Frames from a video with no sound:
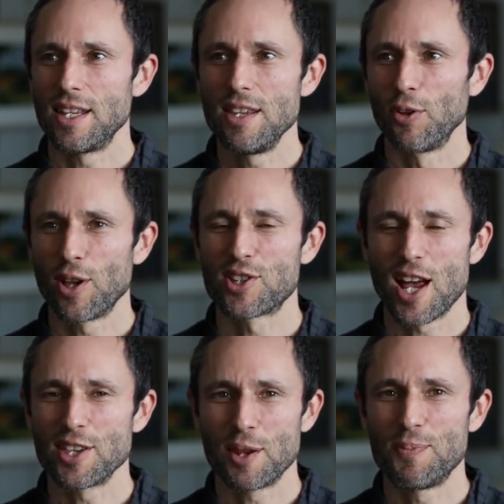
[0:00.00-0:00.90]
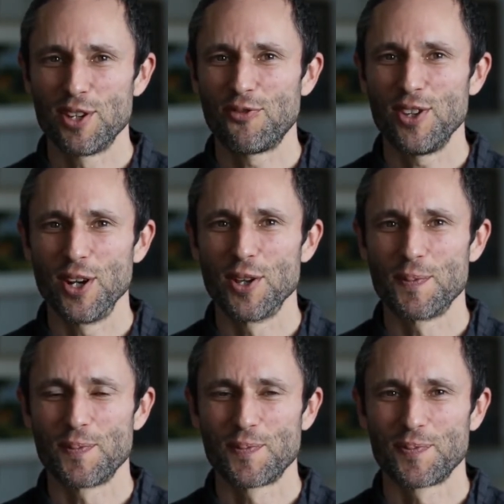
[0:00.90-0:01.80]
And evil has not yet been defeated.
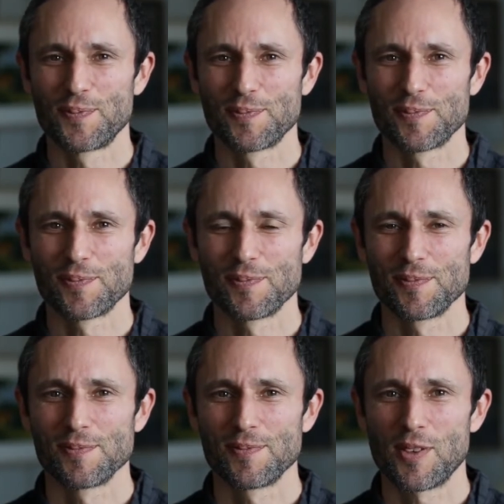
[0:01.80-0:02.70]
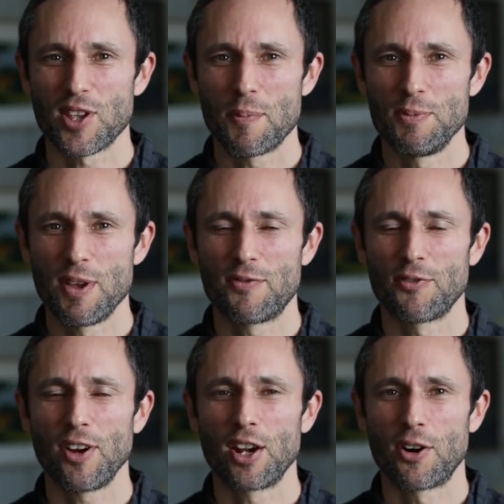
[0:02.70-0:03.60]
Does that mean we have
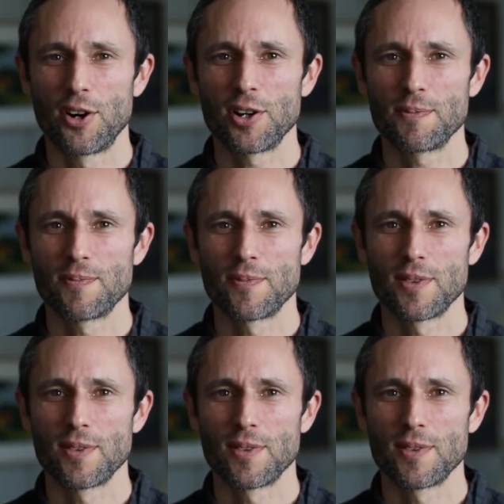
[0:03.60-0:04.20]
to fight harder?